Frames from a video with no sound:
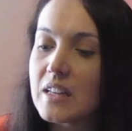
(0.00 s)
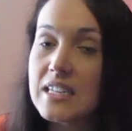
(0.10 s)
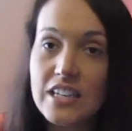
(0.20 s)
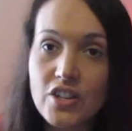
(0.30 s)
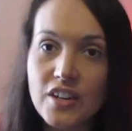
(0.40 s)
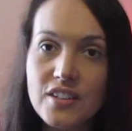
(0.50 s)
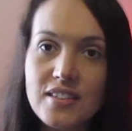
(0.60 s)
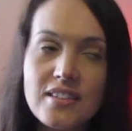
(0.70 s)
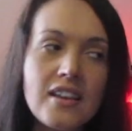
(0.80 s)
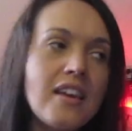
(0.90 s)

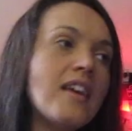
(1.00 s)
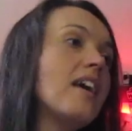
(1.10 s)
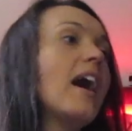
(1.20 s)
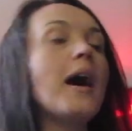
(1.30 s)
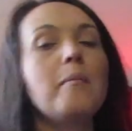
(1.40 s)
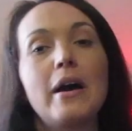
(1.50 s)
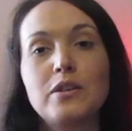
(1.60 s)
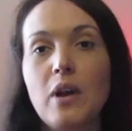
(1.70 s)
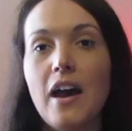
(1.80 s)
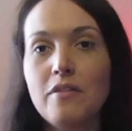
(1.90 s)
t-shirts um, but I
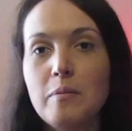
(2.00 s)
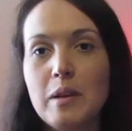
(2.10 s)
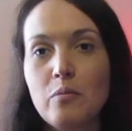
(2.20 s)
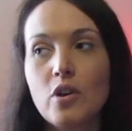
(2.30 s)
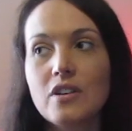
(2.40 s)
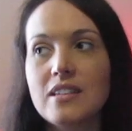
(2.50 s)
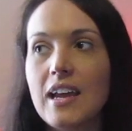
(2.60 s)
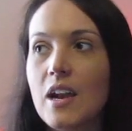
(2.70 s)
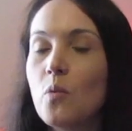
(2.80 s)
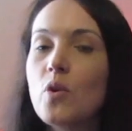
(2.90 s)
don't have them anymore because I
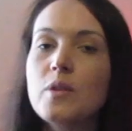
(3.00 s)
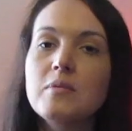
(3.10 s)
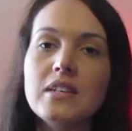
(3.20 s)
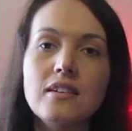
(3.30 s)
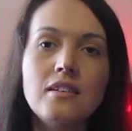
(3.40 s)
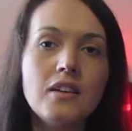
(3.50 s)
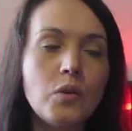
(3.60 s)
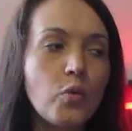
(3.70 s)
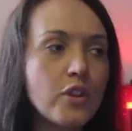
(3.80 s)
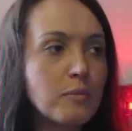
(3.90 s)
kind of wore them to wore